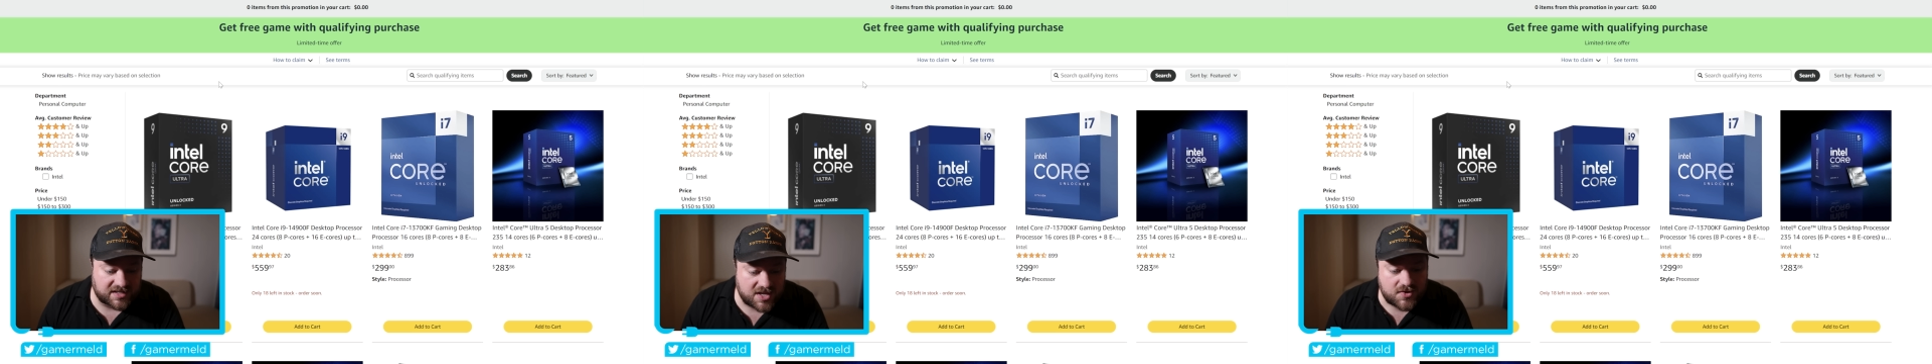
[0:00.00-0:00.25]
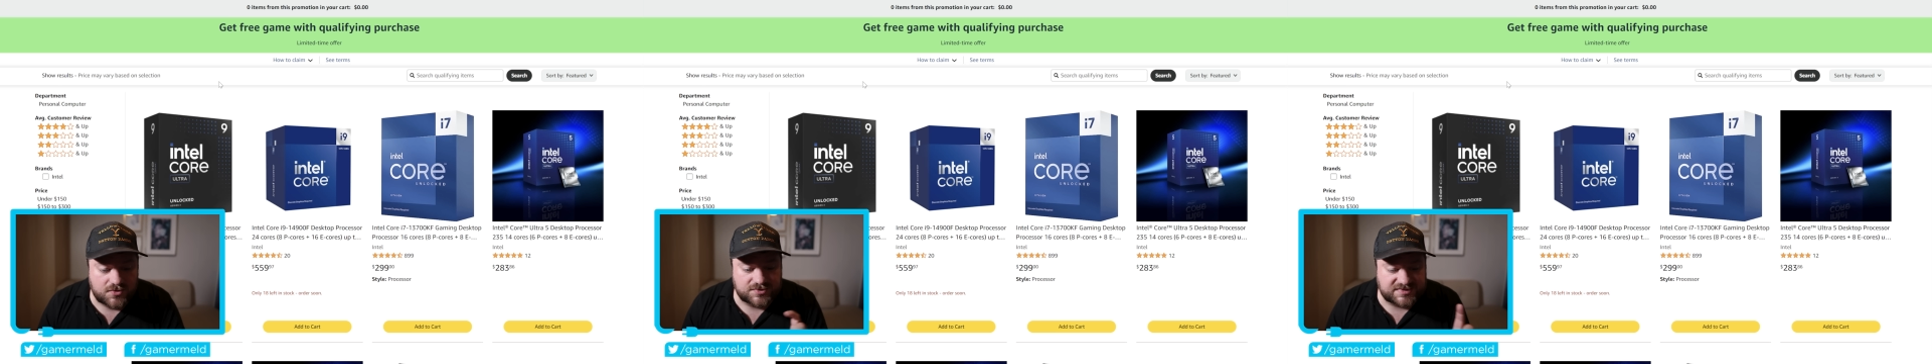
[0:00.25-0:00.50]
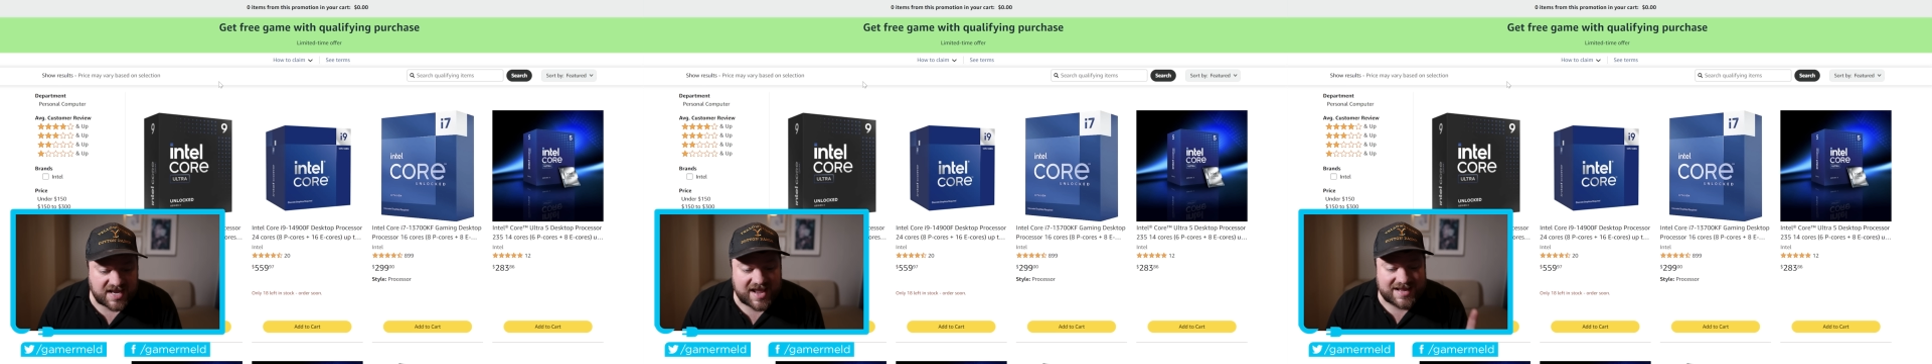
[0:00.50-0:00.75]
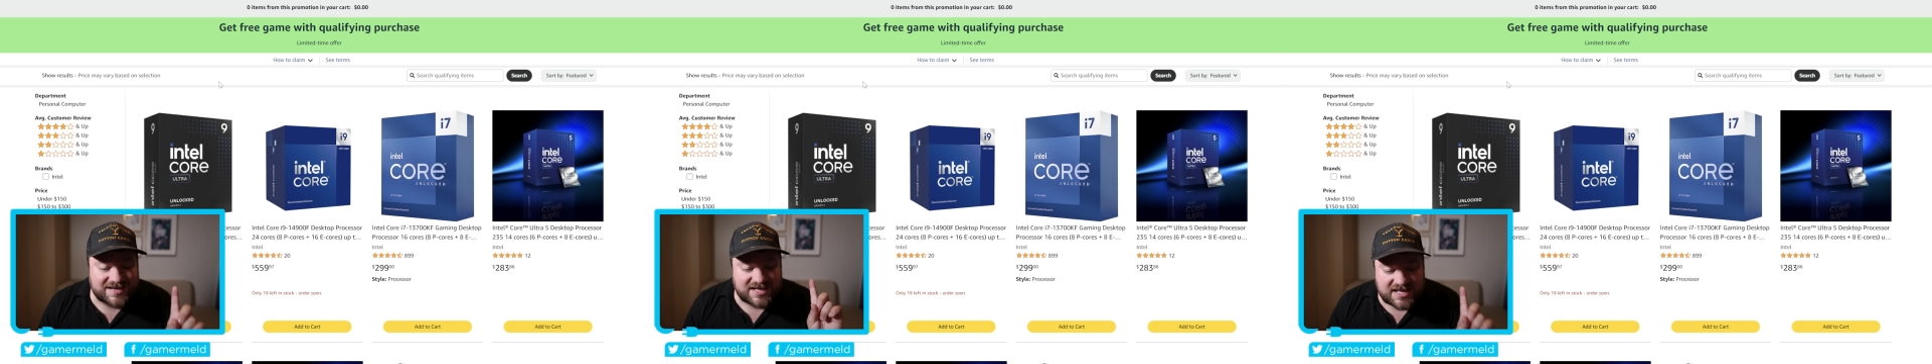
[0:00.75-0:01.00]
Us,
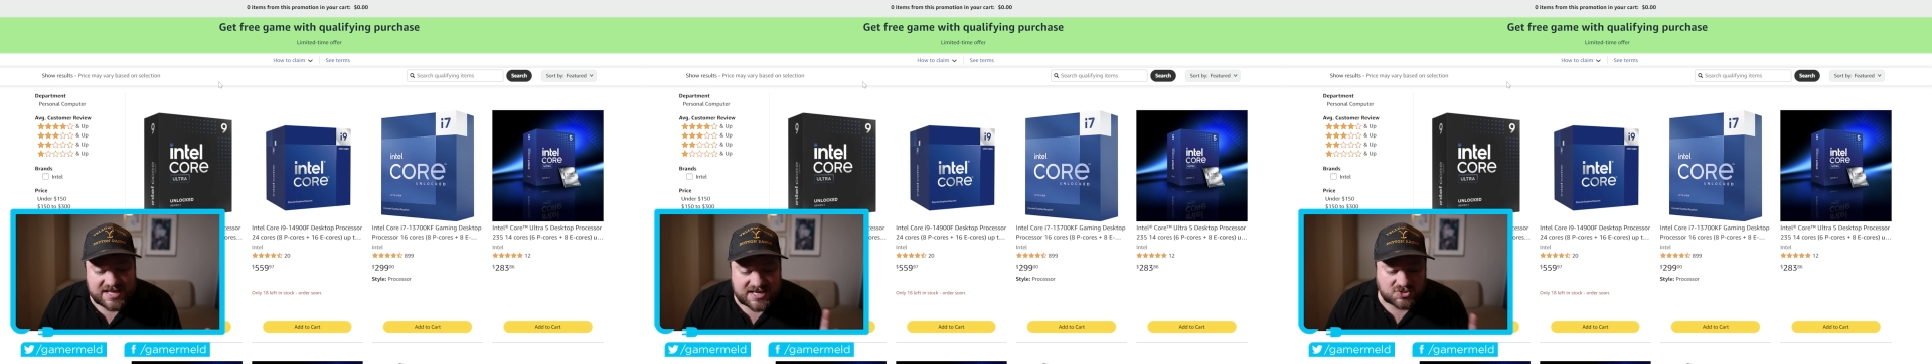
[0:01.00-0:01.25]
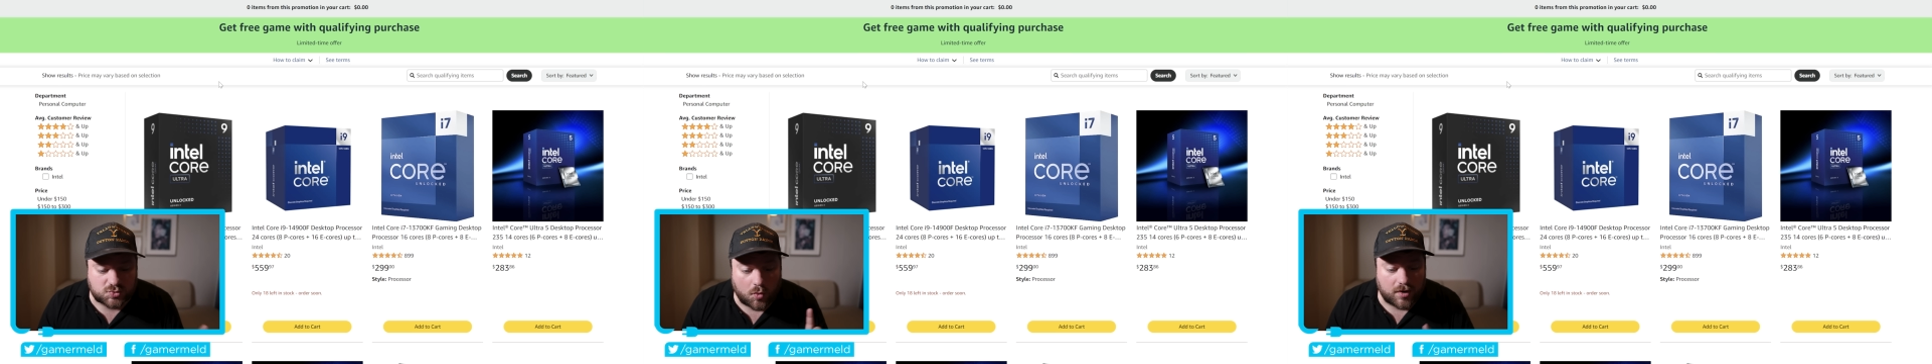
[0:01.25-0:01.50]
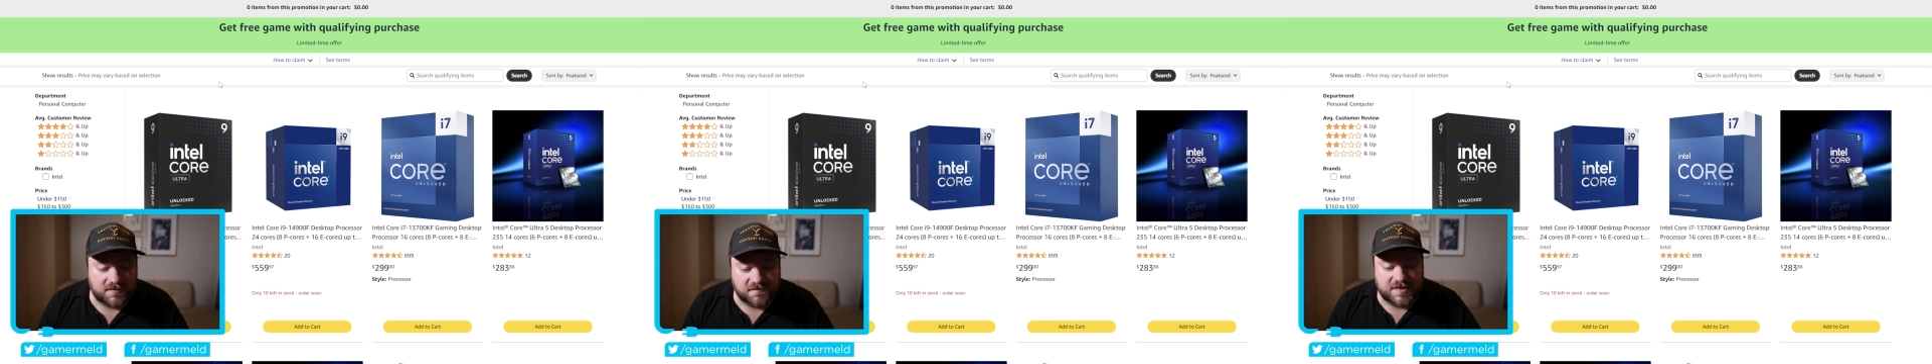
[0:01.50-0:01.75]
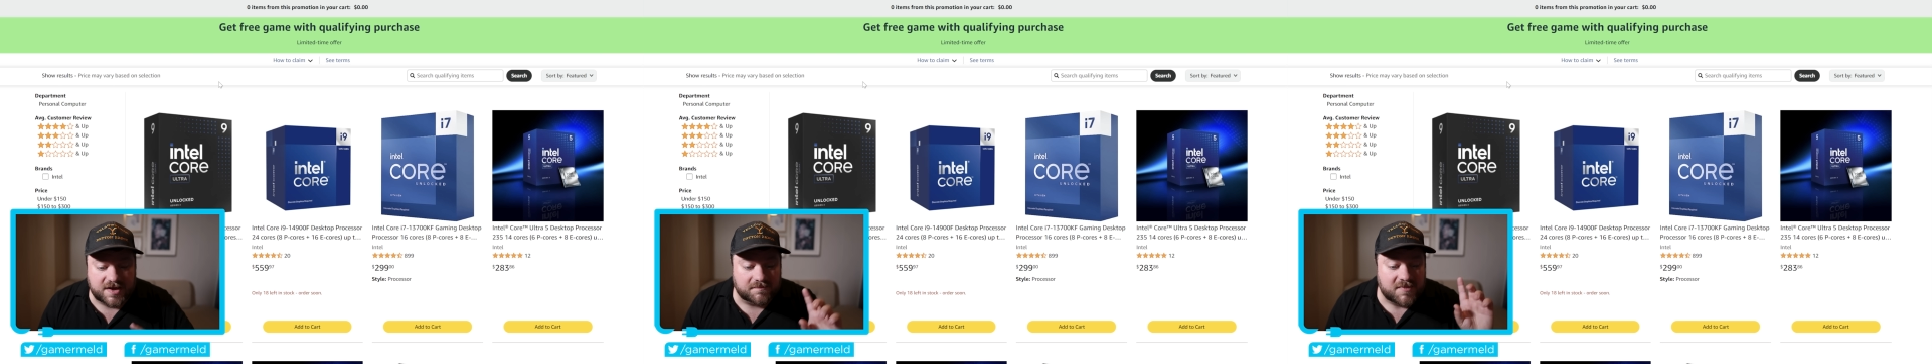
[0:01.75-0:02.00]
and each one
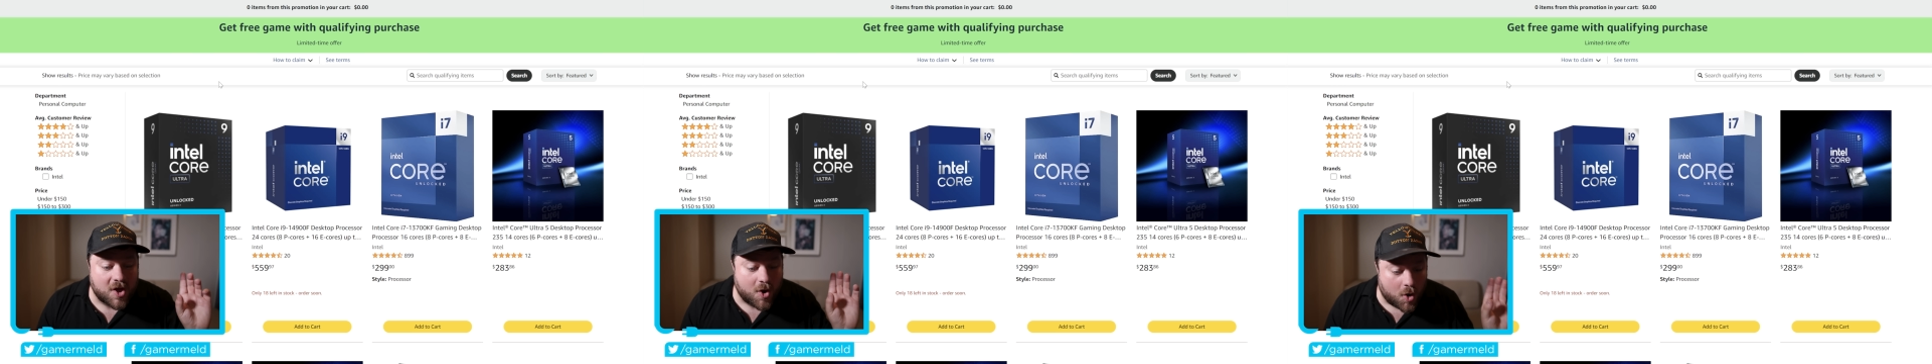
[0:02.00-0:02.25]
of them